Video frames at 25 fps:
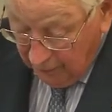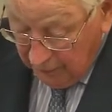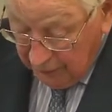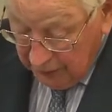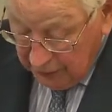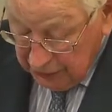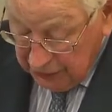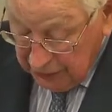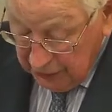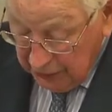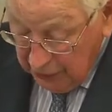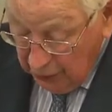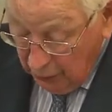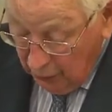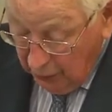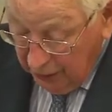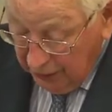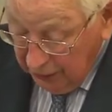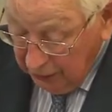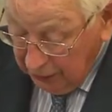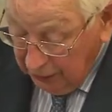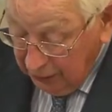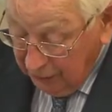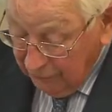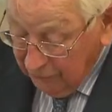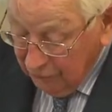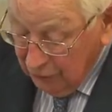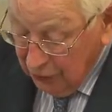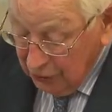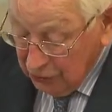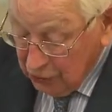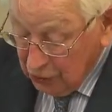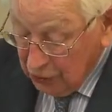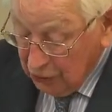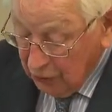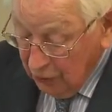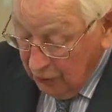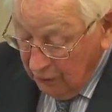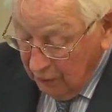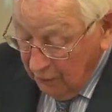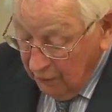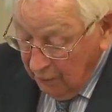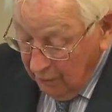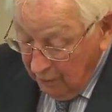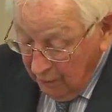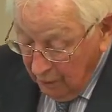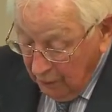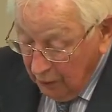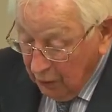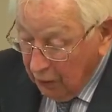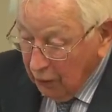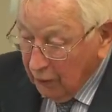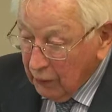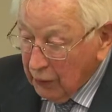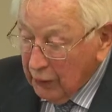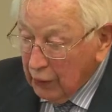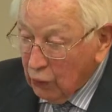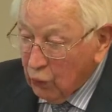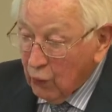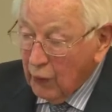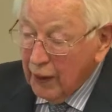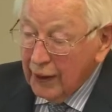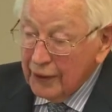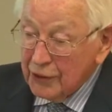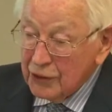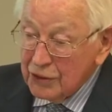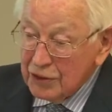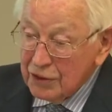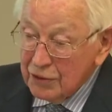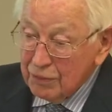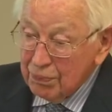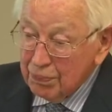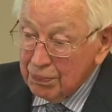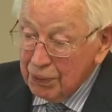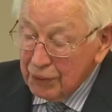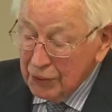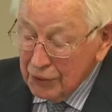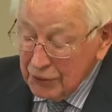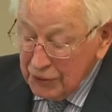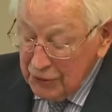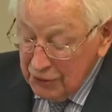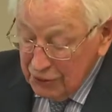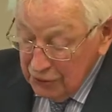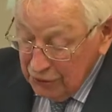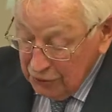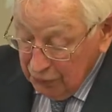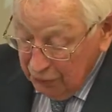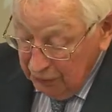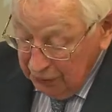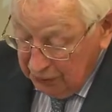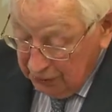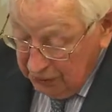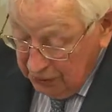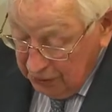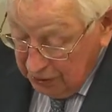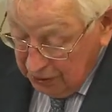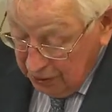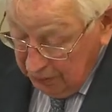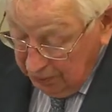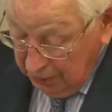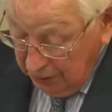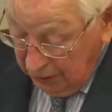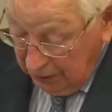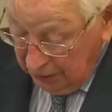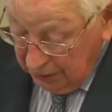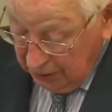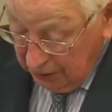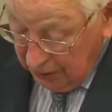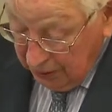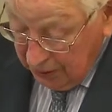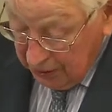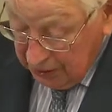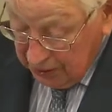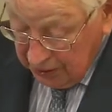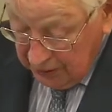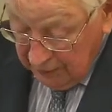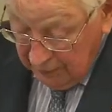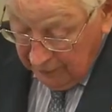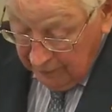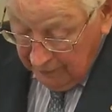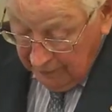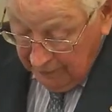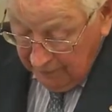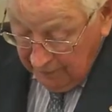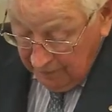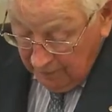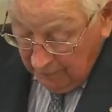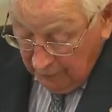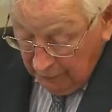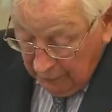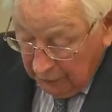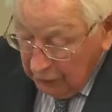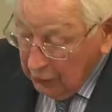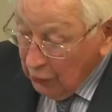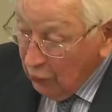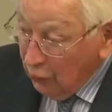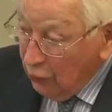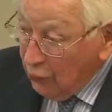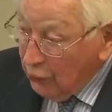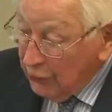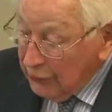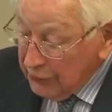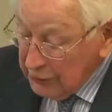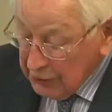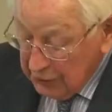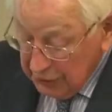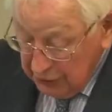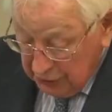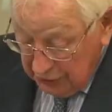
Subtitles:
this kind is the UN Convention on the Rights of Persons with Disabilities.